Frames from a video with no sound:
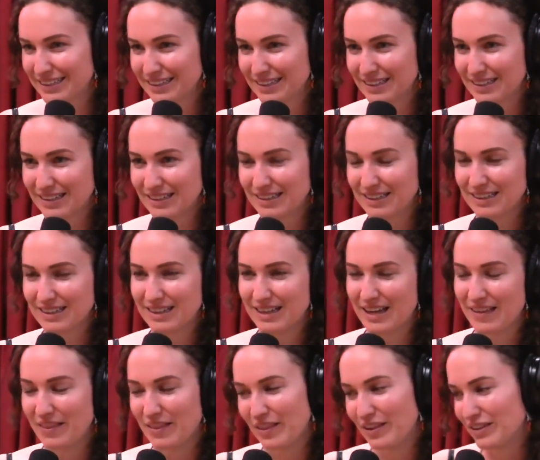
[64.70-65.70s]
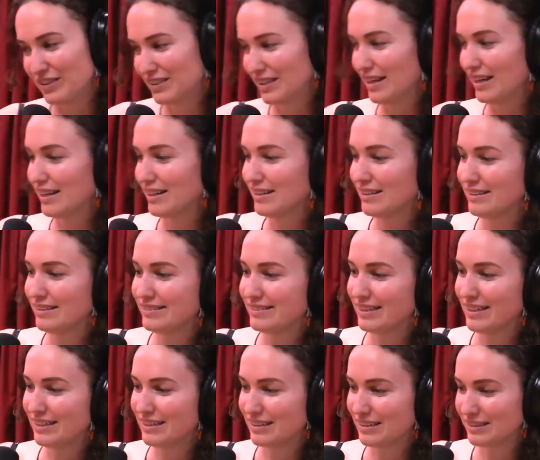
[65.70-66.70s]
Oh, was it? And then there's like
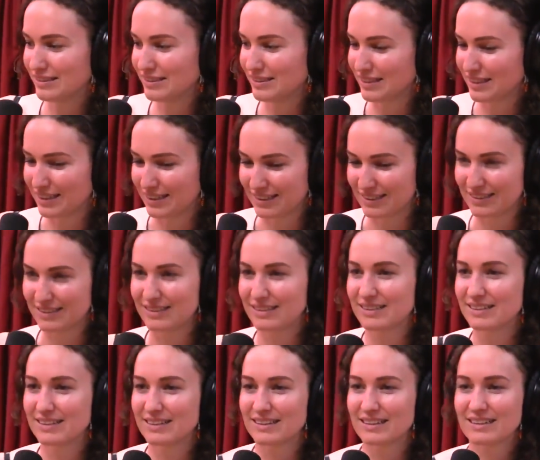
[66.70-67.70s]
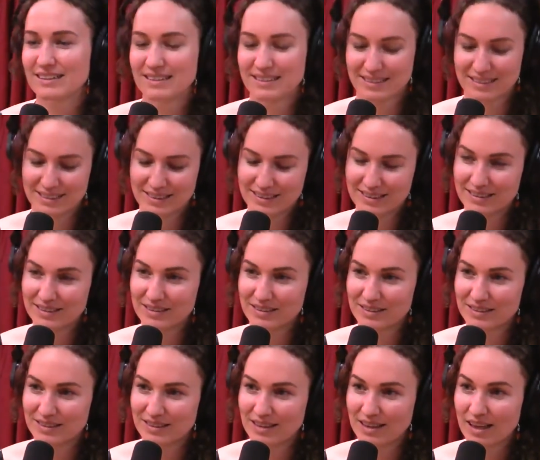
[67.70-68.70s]
Scientology. Oh yeah, that was like post
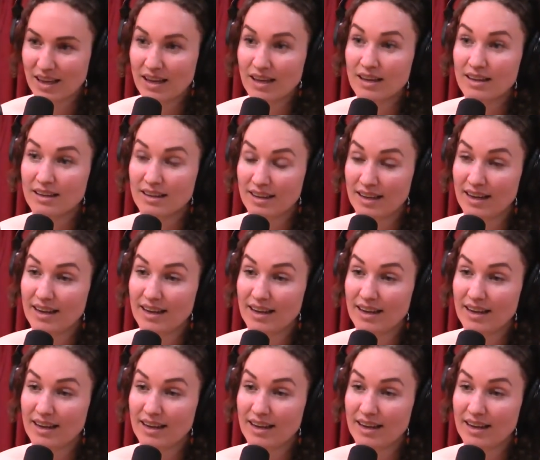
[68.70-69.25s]
9/11. Must have yeah.